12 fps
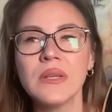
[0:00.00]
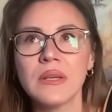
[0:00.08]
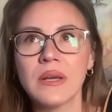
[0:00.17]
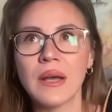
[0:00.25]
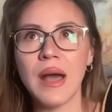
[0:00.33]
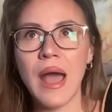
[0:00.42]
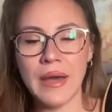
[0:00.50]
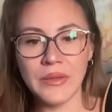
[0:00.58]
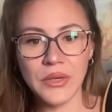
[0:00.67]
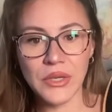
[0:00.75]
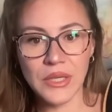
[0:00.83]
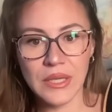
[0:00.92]

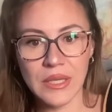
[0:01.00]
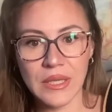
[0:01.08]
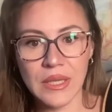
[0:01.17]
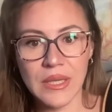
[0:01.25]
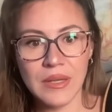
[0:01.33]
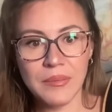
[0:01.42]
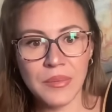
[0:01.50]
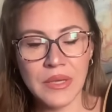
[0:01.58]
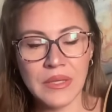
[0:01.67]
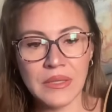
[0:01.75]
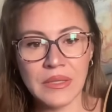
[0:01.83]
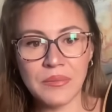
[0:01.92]
anarchy,
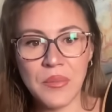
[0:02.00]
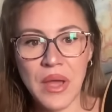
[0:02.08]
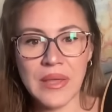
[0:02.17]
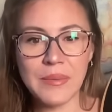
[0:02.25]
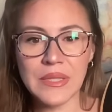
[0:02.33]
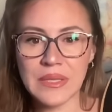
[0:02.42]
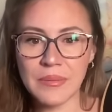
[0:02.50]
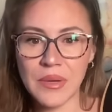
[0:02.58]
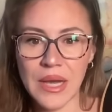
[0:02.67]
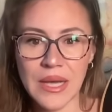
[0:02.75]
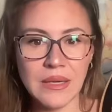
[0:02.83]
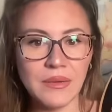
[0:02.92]
but it might be some
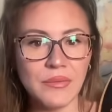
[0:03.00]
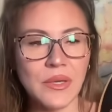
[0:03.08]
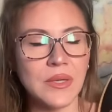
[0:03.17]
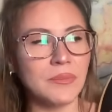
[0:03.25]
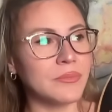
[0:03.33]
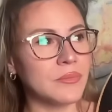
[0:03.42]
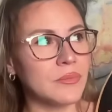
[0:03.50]
kind of a